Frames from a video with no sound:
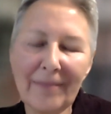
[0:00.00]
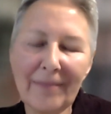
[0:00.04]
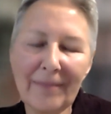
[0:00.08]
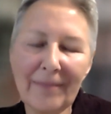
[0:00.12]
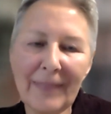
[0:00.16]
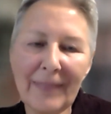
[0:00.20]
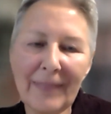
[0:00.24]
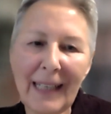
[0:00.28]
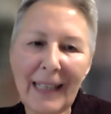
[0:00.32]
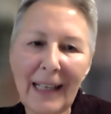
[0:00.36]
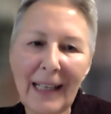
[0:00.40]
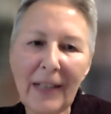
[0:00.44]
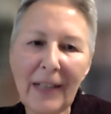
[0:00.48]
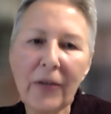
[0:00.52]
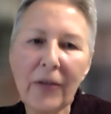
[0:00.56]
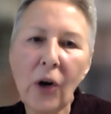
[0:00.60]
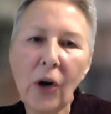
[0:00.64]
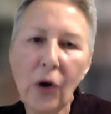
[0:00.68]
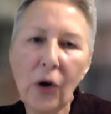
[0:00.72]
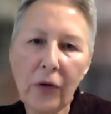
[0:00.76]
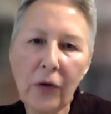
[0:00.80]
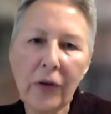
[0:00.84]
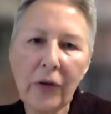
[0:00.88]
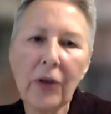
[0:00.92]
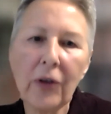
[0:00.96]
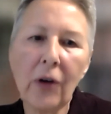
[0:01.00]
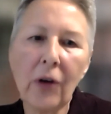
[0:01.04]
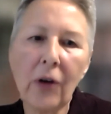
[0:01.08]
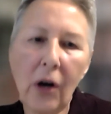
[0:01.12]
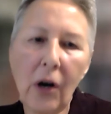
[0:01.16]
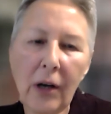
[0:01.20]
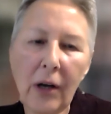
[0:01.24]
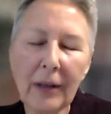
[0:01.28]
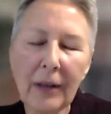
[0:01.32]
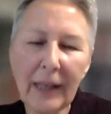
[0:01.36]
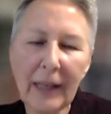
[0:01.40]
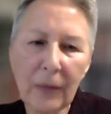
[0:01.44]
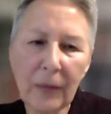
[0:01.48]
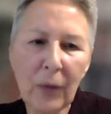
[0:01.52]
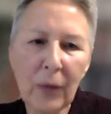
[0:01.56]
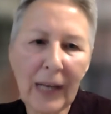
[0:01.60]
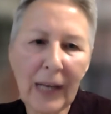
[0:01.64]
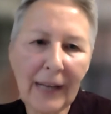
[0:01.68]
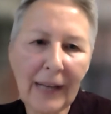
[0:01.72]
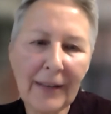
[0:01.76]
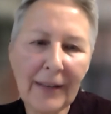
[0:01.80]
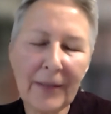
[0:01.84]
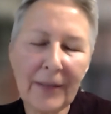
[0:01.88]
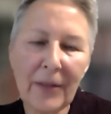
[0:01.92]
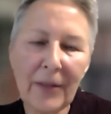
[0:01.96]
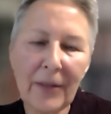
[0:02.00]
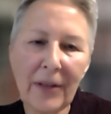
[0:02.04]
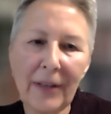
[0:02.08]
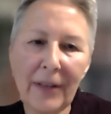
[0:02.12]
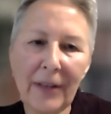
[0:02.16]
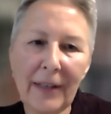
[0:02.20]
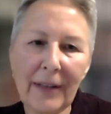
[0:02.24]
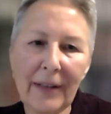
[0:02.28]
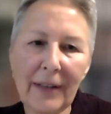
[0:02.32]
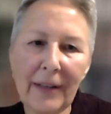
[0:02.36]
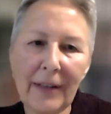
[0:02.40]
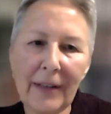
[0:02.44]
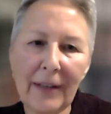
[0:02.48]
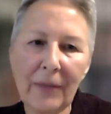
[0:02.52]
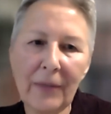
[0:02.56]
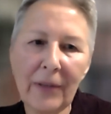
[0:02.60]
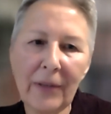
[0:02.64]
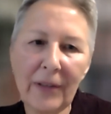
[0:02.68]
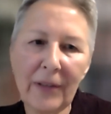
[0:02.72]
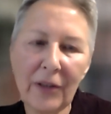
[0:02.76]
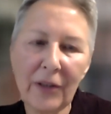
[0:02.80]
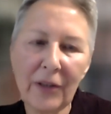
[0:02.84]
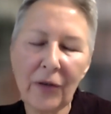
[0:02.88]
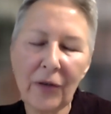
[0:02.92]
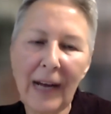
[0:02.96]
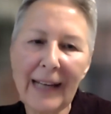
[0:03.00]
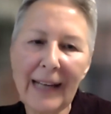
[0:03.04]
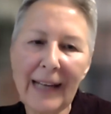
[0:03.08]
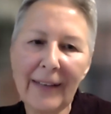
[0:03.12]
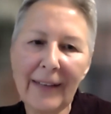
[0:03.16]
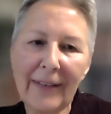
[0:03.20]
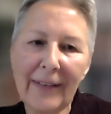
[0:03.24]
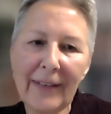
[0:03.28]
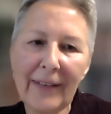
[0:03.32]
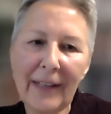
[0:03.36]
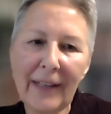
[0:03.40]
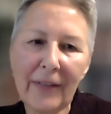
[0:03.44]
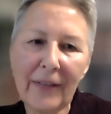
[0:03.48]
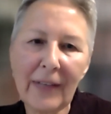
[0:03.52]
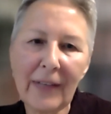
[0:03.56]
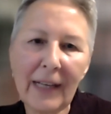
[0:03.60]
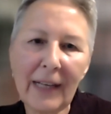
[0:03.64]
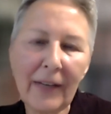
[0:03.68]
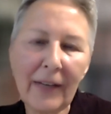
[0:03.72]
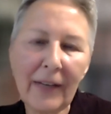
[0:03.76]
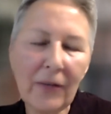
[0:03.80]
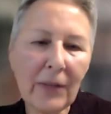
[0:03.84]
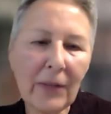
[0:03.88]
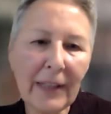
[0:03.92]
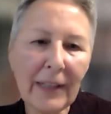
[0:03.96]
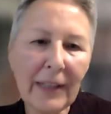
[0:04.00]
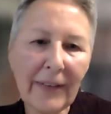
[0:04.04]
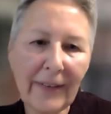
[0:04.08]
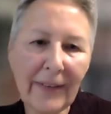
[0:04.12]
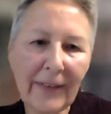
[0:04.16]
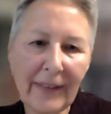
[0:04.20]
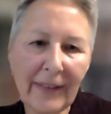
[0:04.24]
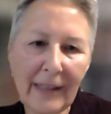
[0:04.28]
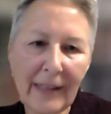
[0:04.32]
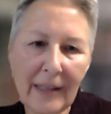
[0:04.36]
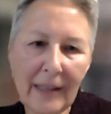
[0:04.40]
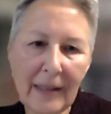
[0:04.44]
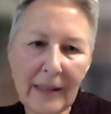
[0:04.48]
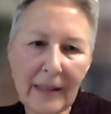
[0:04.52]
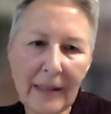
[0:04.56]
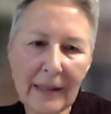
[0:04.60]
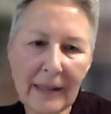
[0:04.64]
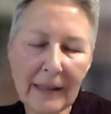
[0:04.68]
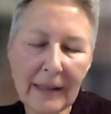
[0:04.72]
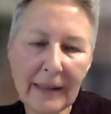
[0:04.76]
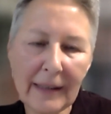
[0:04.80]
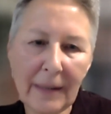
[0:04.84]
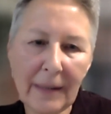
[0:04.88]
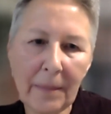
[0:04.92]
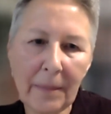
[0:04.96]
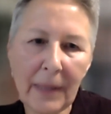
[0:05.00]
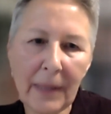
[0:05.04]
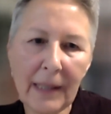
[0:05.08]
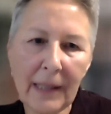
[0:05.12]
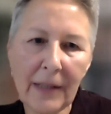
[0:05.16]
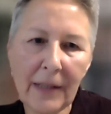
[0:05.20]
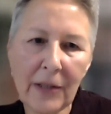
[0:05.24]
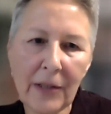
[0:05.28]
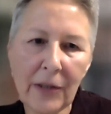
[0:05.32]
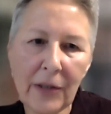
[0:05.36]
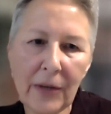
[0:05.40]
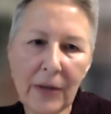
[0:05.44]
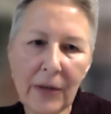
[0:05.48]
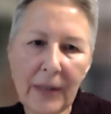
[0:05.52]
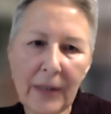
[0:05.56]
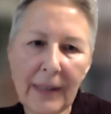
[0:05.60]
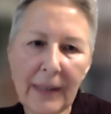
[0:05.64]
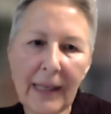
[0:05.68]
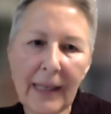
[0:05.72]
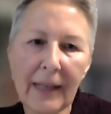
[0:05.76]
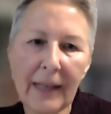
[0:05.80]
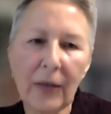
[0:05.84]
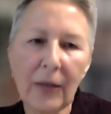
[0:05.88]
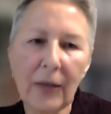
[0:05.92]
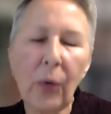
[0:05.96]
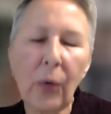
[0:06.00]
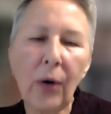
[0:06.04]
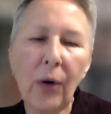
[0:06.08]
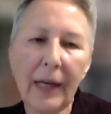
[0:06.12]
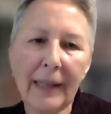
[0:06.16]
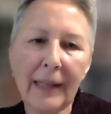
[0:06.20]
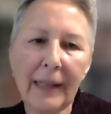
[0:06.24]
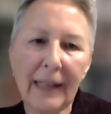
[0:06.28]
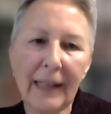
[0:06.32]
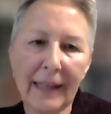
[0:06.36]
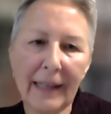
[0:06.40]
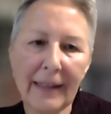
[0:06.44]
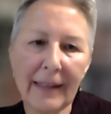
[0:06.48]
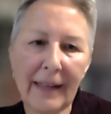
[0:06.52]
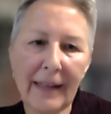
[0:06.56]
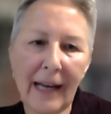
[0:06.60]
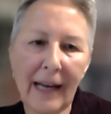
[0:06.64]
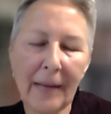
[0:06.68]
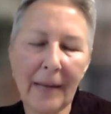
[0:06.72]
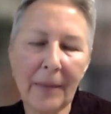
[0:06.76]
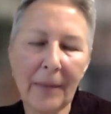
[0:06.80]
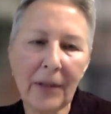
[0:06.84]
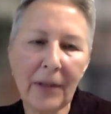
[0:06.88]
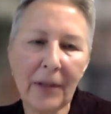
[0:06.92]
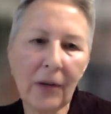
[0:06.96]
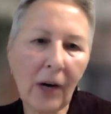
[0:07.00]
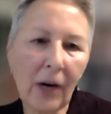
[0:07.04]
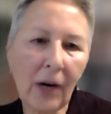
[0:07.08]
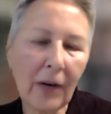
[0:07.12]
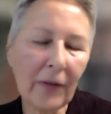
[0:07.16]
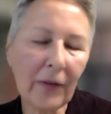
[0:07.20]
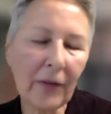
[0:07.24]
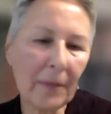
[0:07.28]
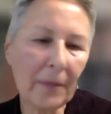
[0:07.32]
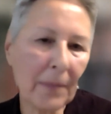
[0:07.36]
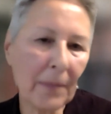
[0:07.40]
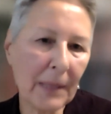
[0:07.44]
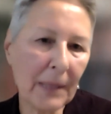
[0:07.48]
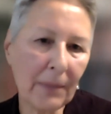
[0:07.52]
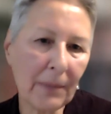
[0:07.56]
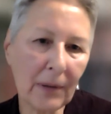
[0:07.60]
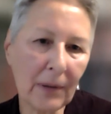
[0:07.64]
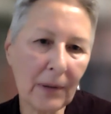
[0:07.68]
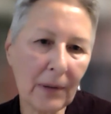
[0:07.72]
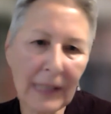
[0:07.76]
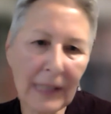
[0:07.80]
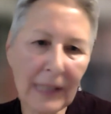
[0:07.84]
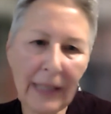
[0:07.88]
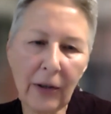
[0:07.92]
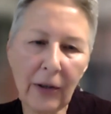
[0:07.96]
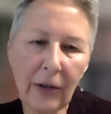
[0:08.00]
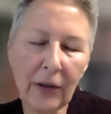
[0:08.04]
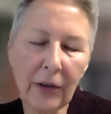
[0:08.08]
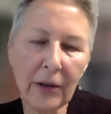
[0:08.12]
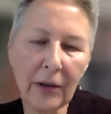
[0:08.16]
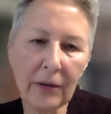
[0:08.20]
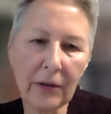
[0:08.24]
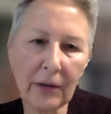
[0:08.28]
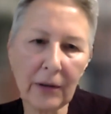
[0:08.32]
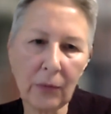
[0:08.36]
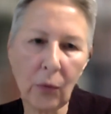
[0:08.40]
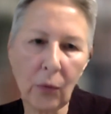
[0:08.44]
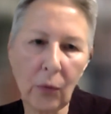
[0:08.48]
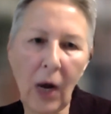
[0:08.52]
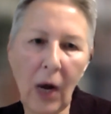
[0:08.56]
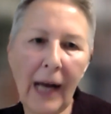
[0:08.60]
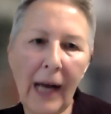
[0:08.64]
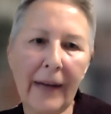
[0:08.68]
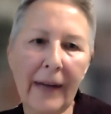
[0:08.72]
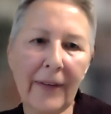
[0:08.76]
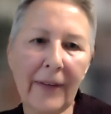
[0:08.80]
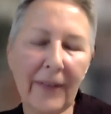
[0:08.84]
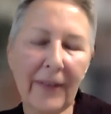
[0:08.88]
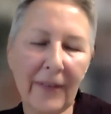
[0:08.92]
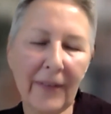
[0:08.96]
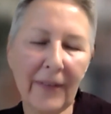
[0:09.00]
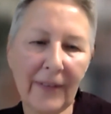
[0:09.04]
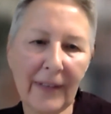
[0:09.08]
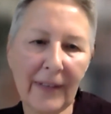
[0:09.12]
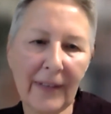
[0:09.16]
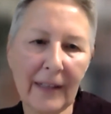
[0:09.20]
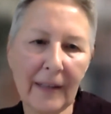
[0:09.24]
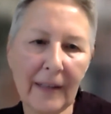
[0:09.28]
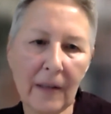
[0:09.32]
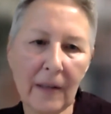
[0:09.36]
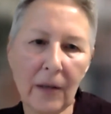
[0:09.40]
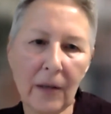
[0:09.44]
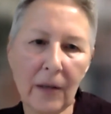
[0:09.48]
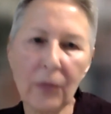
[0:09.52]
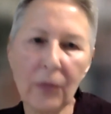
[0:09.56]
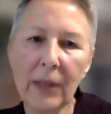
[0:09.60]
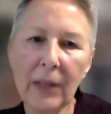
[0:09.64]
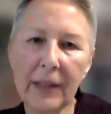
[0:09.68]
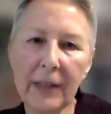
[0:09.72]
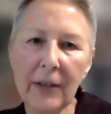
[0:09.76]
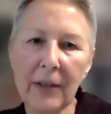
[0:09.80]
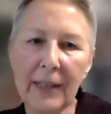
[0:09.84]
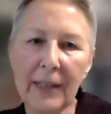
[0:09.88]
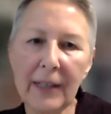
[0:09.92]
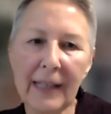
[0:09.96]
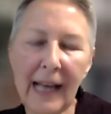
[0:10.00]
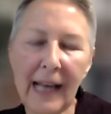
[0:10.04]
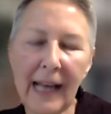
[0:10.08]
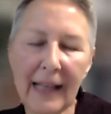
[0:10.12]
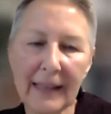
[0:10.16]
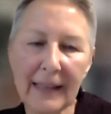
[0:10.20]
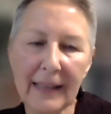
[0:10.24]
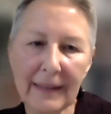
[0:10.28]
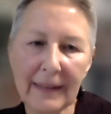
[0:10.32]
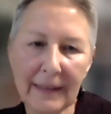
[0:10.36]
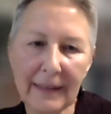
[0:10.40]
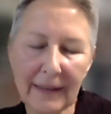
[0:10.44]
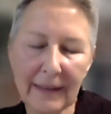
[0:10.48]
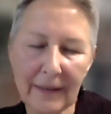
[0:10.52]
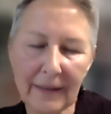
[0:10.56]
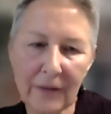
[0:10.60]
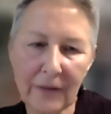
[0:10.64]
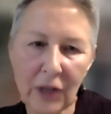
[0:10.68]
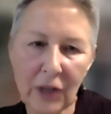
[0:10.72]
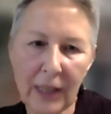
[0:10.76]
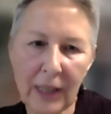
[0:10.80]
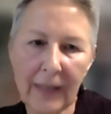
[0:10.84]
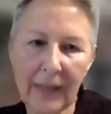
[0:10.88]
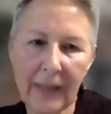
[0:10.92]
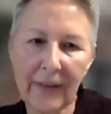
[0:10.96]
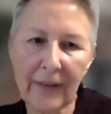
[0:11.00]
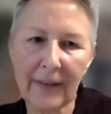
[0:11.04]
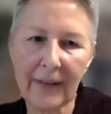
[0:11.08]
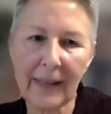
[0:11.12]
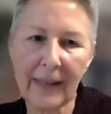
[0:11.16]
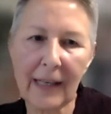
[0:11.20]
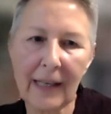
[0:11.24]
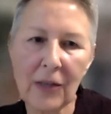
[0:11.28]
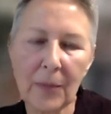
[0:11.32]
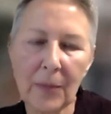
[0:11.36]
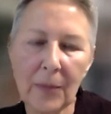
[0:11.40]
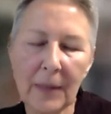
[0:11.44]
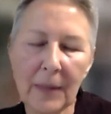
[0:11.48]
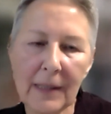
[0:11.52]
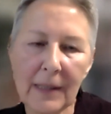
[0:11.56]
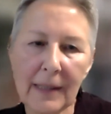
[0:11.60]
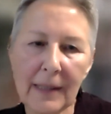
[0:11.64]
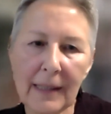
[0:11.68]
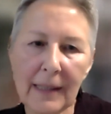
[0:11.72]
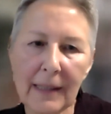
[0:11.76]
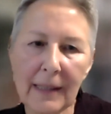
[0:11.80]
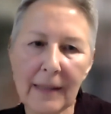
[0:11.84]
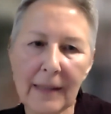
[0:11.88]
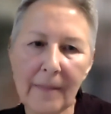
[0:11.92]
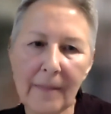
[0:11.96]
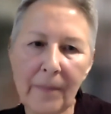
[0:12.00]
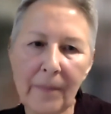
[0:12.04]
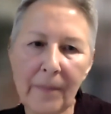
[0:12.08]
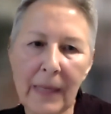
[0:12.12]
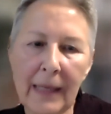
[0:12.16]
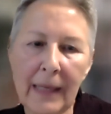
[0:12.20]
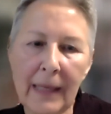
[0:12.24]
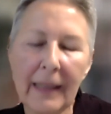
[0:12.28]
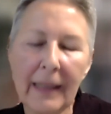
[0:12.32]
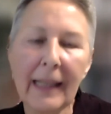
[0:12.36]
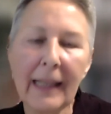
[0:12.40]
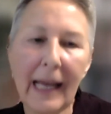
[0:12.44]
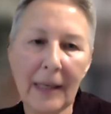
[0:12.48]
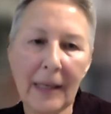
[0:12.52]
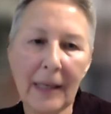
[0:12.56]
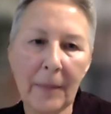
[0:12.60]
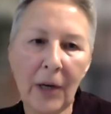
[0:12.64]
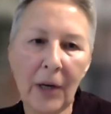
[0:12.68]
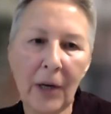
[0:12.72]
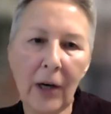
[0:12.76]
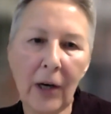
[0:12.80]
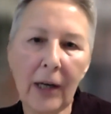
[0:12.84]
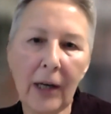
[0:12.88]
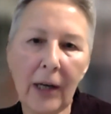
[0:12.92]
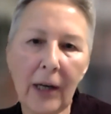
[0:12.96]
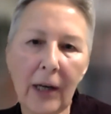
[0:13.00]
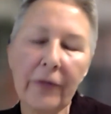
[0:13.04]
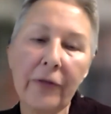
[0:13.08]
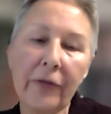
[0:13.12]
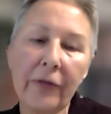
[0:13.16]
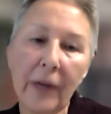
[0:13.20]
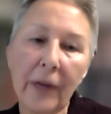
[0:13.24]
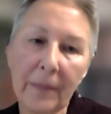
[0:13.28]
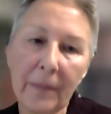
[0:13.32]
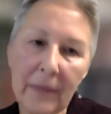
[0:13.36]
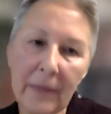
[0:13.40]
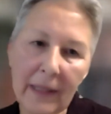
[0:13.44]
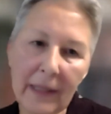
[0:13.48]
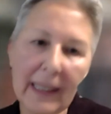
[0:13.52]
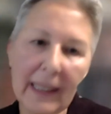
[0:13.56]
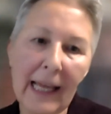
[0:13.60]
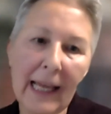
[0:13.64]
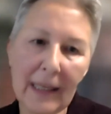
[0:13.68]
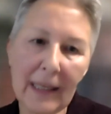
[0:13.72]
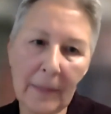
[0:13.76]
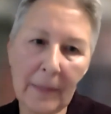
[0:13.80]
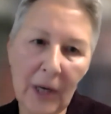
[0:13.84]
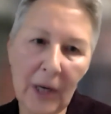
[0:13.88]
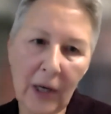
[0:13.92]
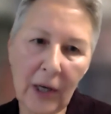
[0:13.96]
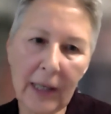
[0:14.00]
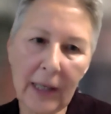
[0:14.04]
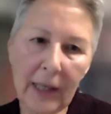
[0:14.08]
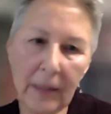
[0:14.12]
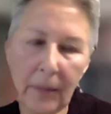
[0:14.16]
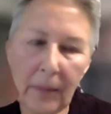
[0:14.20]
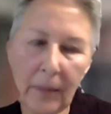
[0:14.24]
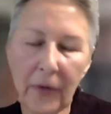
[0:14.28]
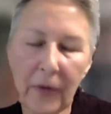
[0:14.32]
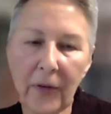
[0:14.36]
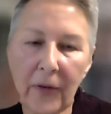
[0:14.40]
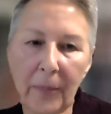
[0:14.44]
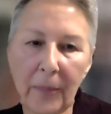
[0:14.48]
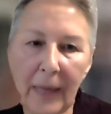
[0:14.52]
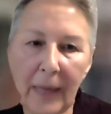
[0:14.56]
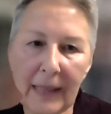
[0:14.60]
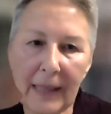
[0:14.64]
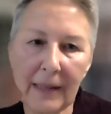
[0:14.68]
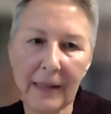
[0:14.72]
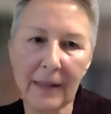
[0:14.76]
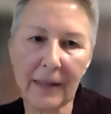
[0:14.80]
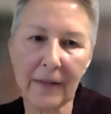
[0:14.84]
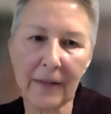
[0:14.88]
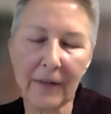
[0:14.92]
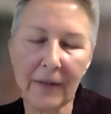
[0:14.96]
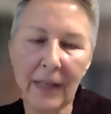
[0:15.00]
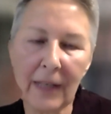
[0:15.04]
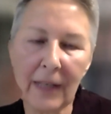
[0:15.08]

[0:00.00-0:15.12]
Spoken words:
kind of overall, like what I did with the Dragon's Gift, I haven't really seen somebody doing that quite like that, but there are some people. Carol Wise has done a really good analysis of Chinese engagement in Latin America from the Latin American perspective,